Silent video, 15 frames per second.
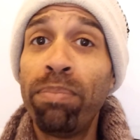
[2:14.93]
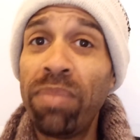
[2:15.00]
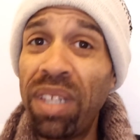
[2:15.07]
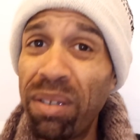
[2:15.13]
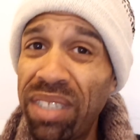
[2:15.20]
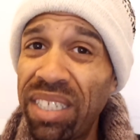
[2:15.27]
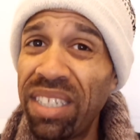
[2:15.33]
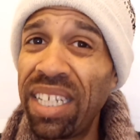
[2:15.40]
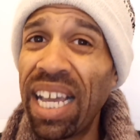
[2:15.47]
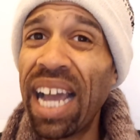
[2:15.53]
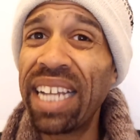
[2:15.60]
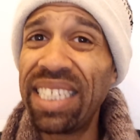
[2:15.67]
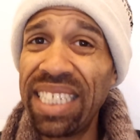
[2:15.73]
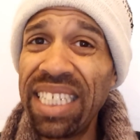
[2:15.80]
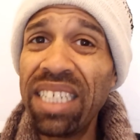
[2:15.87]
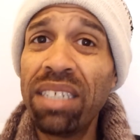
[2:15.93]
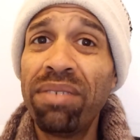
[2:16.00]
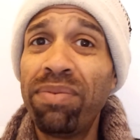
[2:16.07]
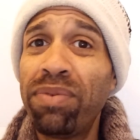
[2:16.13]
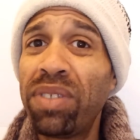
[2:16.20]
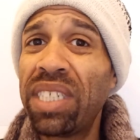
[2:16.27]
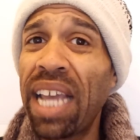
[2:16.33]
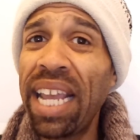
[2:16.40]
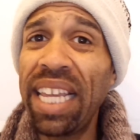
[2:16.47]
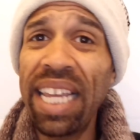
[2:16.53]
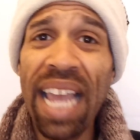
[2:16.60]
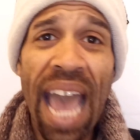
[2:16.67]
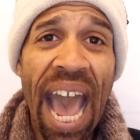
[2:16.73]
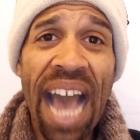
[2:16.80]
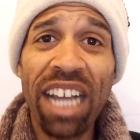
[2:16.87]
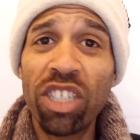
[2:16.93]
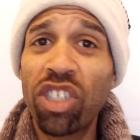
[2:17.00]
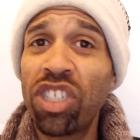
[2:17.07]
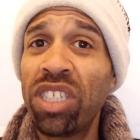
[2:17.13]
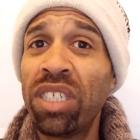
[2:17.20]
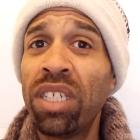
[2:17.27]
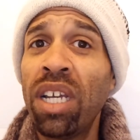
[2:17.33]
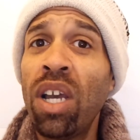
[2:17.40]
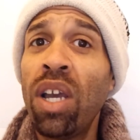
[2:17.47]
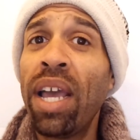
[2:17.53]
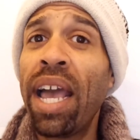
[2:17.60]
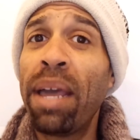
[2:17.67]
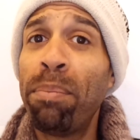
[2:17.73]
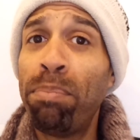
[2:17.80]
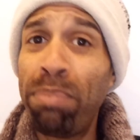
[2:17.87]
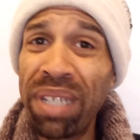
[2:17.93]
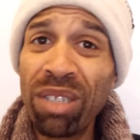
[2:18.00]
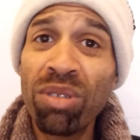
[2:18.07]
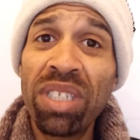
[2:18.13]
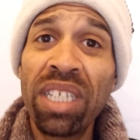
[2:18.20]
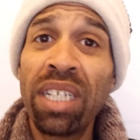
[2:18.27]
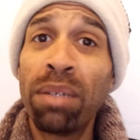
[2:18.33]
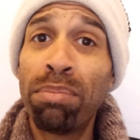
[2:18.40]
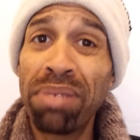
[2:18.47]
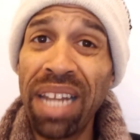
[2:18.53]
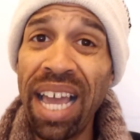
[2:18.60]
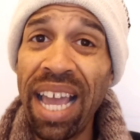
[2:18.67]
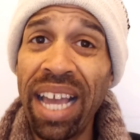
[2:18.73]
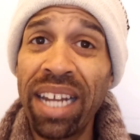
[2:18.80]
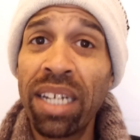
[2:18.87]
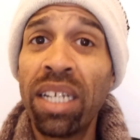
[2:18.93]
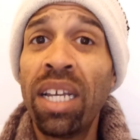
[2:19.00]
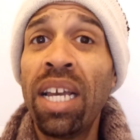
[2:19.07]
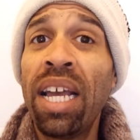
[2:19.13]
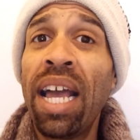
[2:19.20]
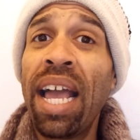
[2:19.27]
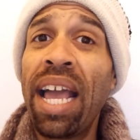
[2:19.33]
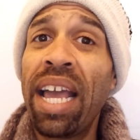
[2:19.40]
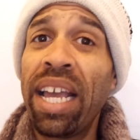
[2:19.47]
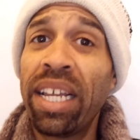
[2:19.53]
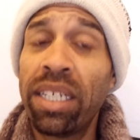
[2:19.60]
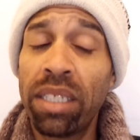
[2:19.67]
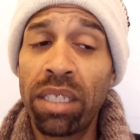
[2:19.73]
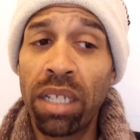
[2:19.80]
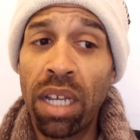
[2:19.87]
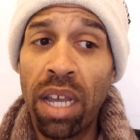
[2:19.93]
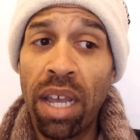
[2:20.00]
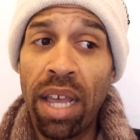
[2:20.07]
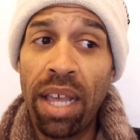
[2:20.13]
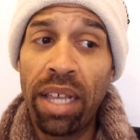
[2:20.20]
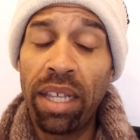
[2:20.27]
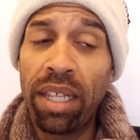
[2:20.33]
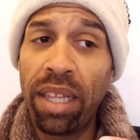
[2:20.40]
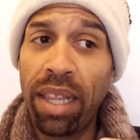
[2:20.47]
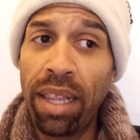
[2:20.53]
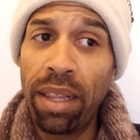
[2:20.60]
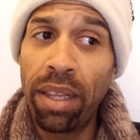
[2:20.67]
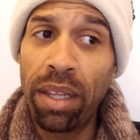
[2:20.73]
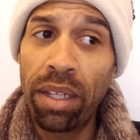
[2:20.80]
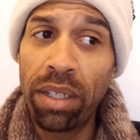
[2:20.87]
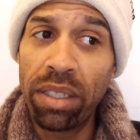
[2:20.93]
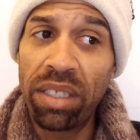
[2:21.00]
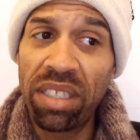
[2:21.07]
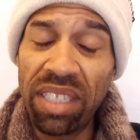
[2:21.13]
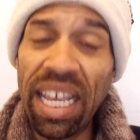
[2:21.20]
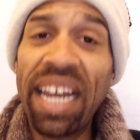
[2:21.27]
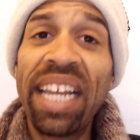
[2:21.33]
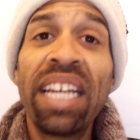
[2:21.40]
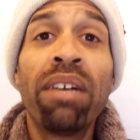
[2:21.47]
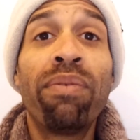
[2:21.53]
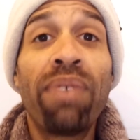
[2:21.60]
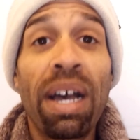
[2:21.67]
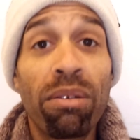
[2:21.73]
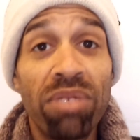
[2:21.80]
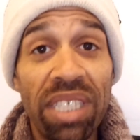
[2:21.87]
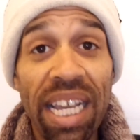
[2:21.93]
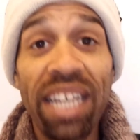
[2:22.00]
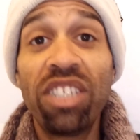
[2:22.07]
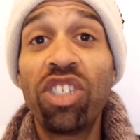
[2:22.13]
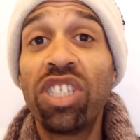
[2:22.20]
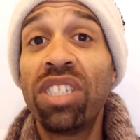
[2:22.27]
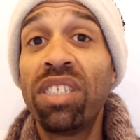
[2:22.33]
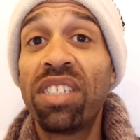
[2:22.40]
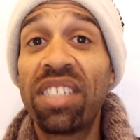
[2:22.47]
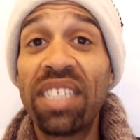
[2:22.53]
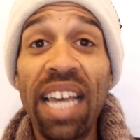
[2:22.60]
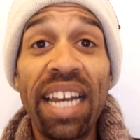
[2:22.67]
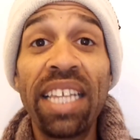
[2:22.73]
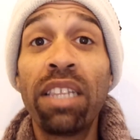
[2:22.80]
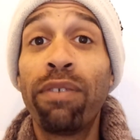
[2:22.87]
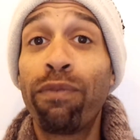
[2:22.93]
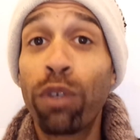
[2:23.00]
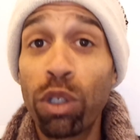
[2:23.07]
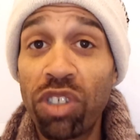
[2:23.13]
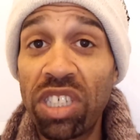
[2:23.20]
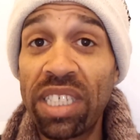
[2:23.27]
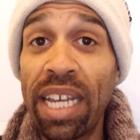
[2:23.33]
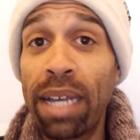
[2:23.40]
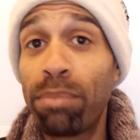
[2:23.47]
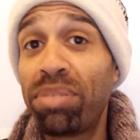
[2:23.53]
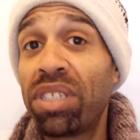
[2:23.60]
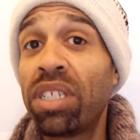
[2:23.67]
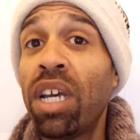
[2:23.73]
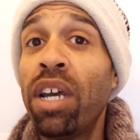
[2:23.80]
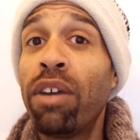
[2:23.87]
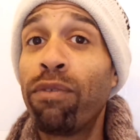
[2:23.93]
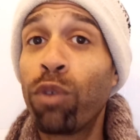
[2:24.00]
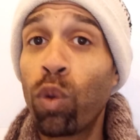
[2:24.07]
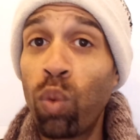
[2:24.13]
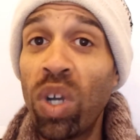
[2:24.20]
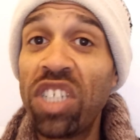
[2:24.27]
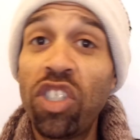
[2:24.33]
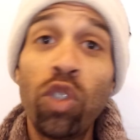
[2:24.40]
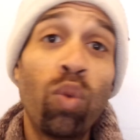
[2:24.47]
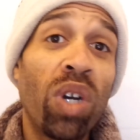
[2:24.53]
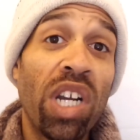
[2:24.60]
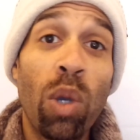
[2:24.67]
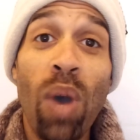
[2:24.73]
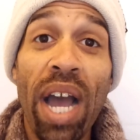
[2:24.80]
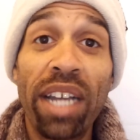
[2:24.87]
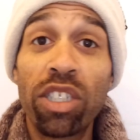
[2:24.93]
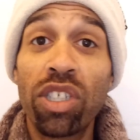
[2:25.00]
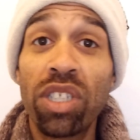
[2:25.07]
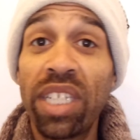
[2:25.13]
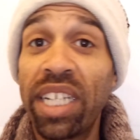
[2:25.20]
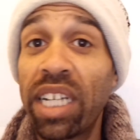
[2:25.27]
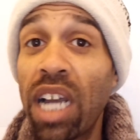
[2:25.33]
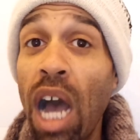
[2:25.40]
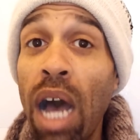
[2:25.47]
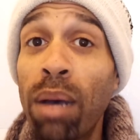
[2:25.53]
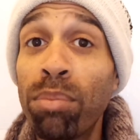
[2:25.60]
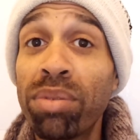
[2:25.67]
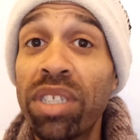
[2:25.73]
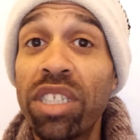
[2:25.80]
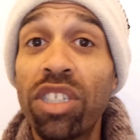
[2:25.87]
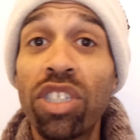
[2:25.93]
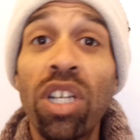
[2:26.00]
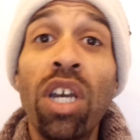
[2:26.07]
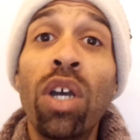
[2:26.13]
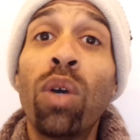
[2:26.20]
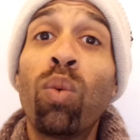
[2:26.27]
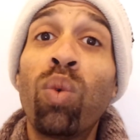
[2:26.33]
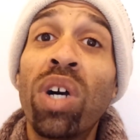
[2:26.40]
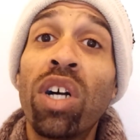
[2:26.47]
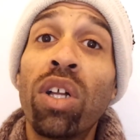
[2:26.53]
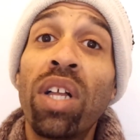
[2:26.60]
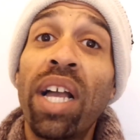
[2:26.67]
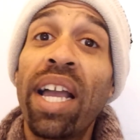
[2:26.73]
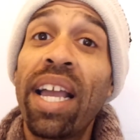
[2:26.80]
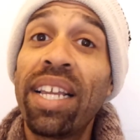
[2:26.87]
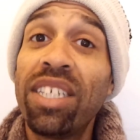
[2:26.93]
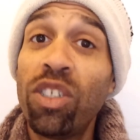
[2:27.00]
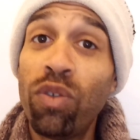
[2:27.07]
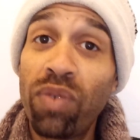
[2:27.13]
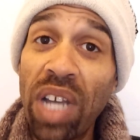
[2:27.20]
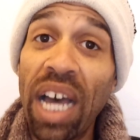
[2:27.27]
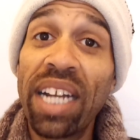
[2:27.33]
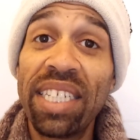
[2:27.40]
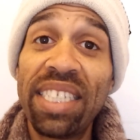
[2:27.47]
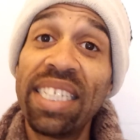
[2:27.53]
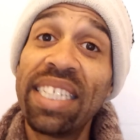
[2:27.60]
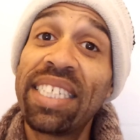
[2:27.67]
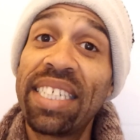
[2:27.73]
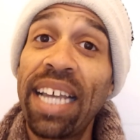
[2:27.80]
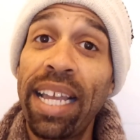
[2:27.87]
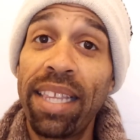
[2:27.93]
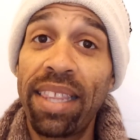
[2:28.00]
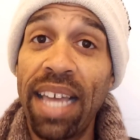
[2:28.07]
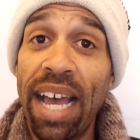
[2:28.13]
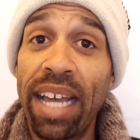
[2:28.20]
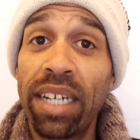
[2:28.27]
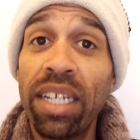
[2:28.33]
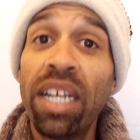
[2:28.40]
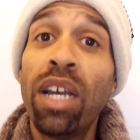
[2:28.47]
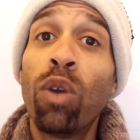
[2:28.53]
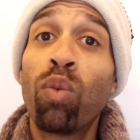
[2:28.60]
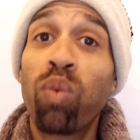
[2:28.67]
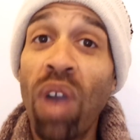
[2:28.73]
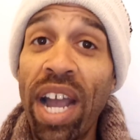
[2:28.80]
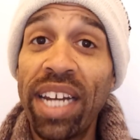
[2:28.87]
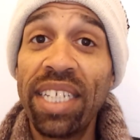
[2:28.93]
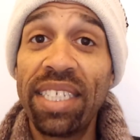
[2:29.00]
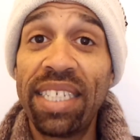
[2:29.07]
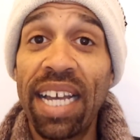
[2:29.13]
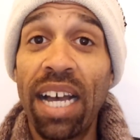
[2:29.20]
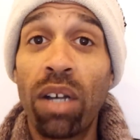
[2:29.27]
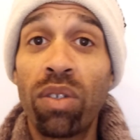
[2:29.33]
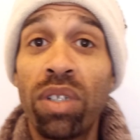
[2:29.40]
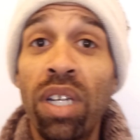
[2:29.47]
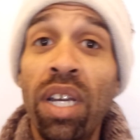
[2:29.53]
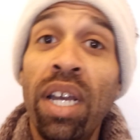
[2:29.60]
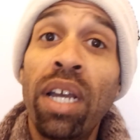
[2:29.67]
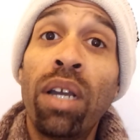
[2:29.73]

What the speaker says: The idea of taking action and building a plan and setting a foundation, setting the first steps for what you want to actually accomplish, well, you've got to dictate that. Write it down,